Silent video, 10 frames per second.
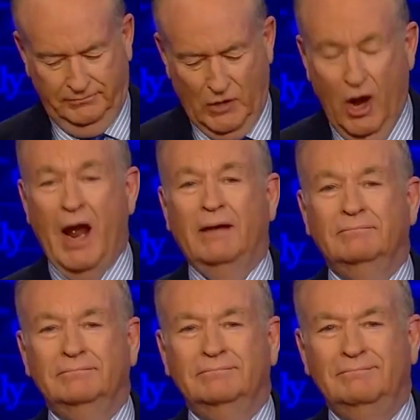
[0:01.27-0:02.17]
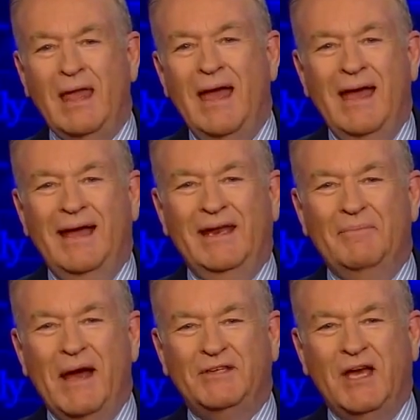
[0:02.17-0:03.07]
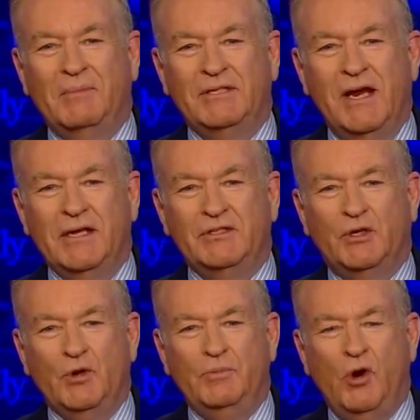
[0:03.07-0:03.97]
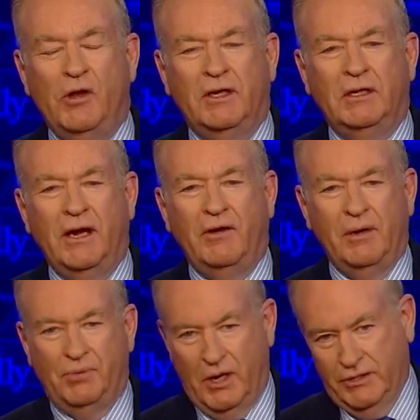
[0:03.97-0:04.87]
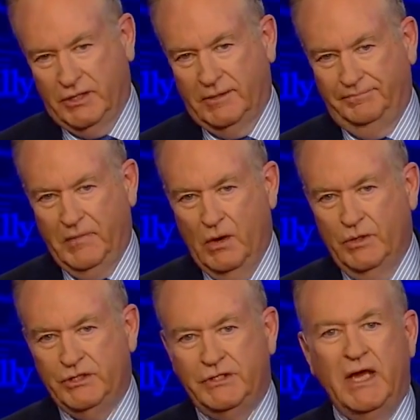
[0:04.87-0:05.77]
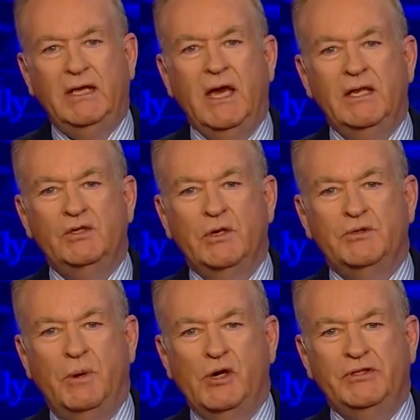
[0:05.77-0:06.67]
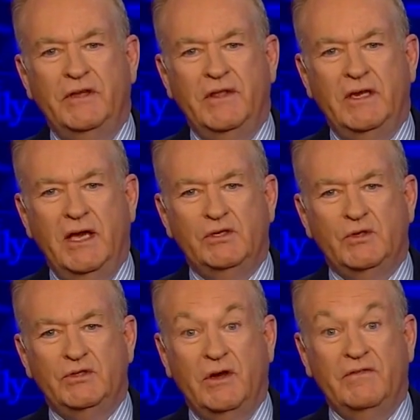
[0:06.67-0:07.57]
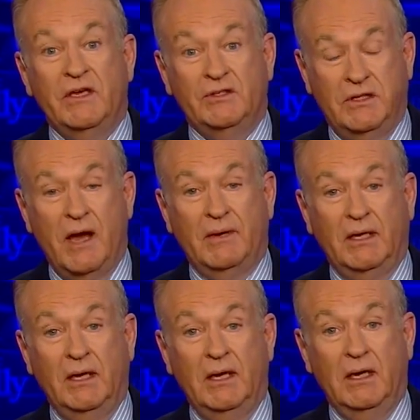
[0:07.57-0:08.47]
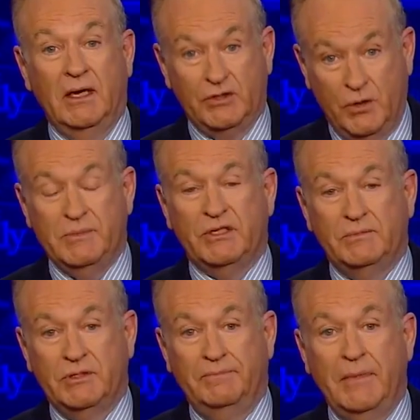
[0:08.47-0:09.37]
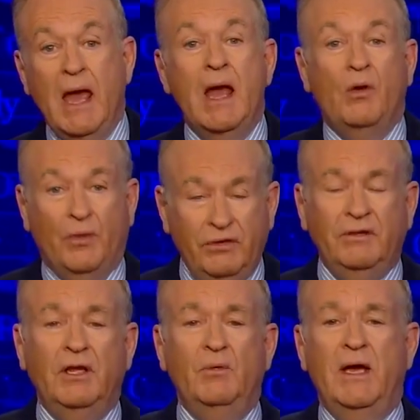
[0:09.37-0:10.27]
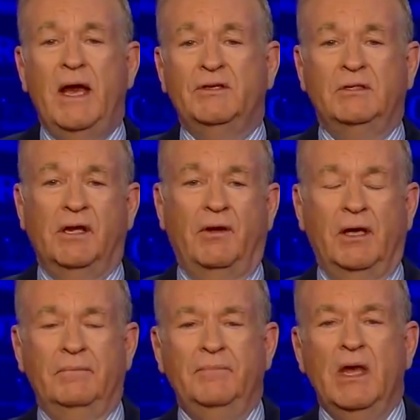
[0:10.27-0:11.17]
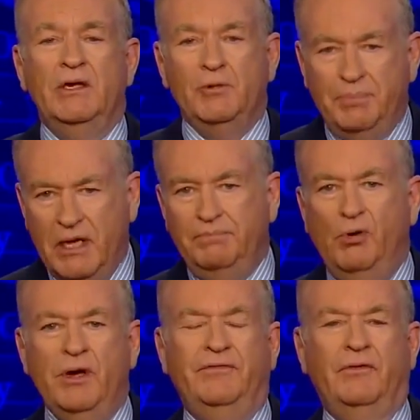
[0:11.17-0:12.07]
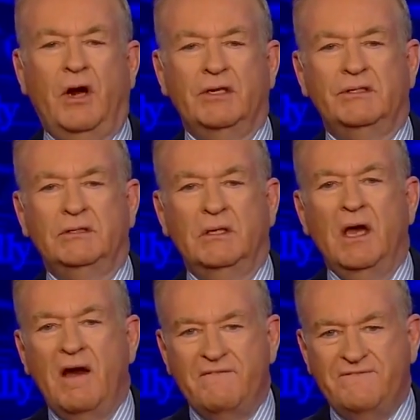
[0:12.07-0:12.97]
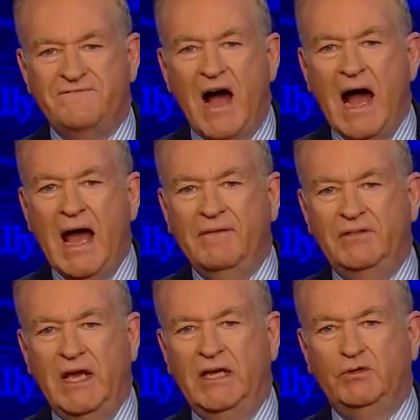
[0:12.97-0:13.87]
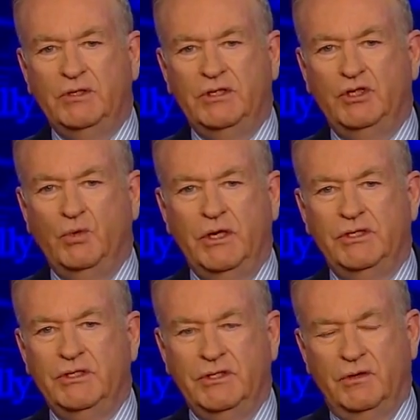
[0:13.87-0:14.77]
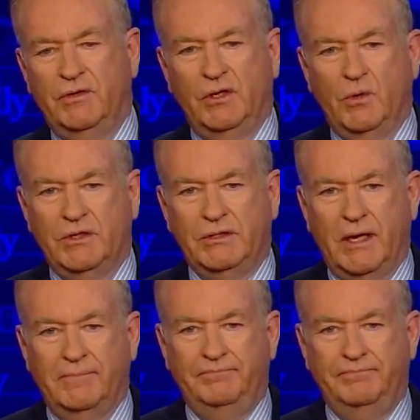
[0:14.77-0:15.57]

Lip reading: All right. In the Impact segment tonight, there's a group called the Clarion Project, which is dedicated to exposing the dangers of Islamic extremism. Recently, we asked Clarion to pinpoint for us 5 dangerous situations here in the USA.